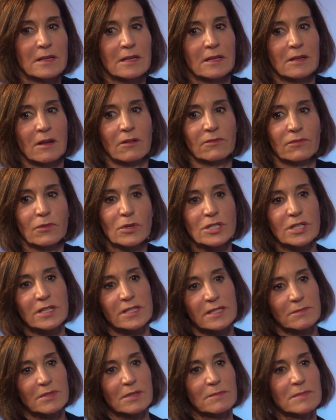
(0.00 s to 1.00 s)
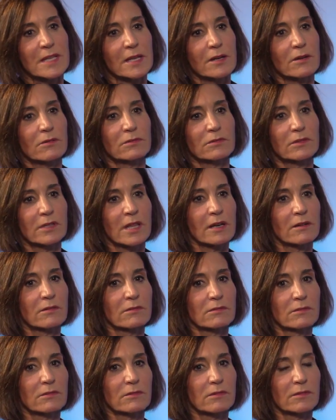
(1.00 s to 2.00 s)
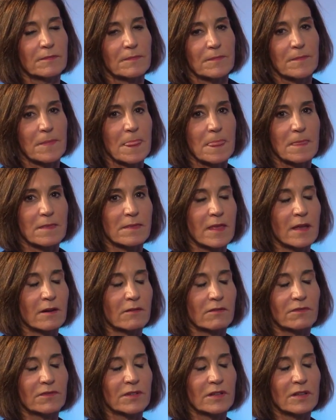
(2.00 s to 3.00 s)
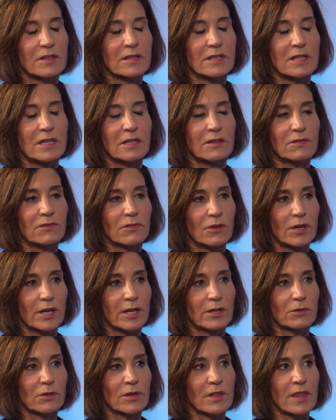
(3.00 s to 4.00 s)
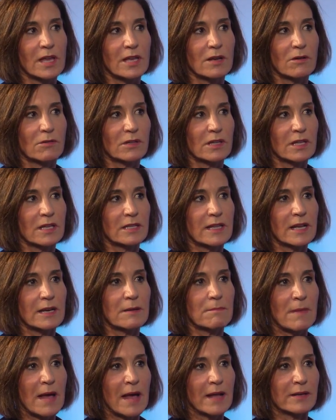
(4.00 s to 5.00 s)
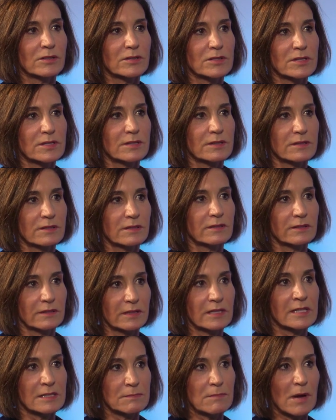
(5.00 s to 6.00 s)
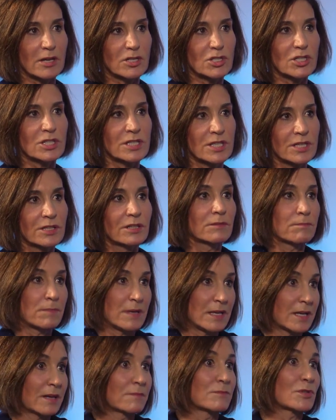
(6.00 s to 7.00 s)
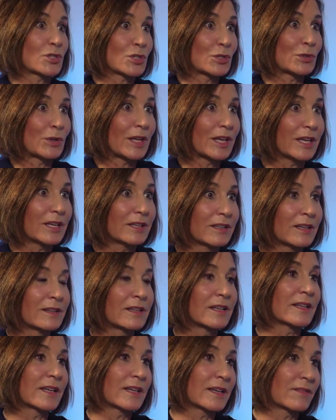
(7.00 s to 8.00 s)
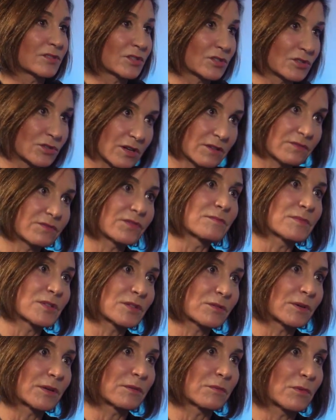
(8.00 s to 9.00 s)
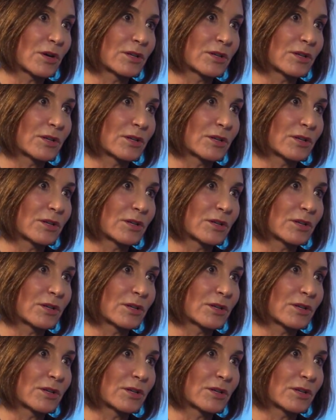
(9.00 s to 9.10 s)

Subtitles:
unfortunately, sometimes they don't feel the need for it, or they don't think that it matters as much until it becomes too late, and then they have to start from square one.